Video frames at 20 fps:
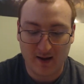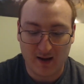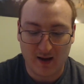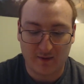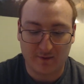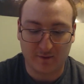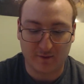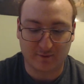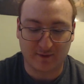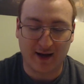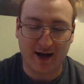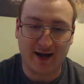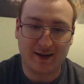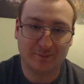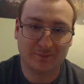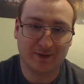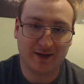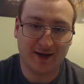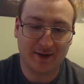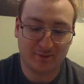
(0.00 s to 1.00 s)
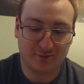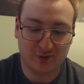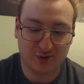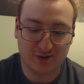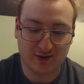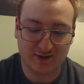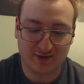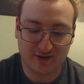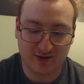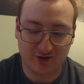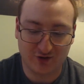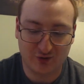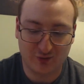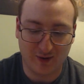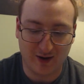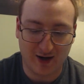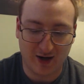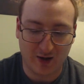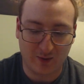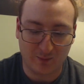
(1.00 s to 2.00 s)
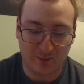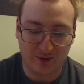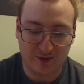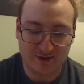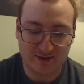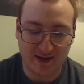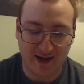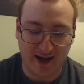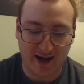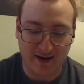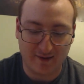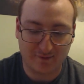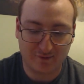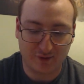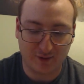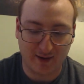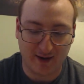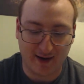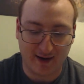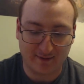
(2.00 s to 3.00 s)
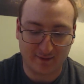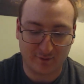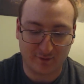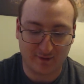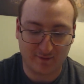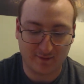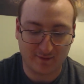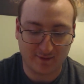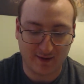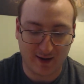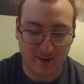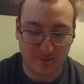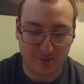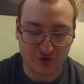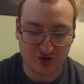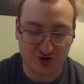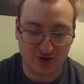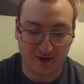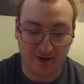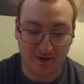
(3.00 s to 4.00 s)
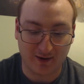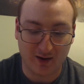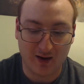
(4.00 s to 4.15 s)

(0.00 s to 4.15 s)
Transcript: The timeline will continue onwards after I activate the time machine,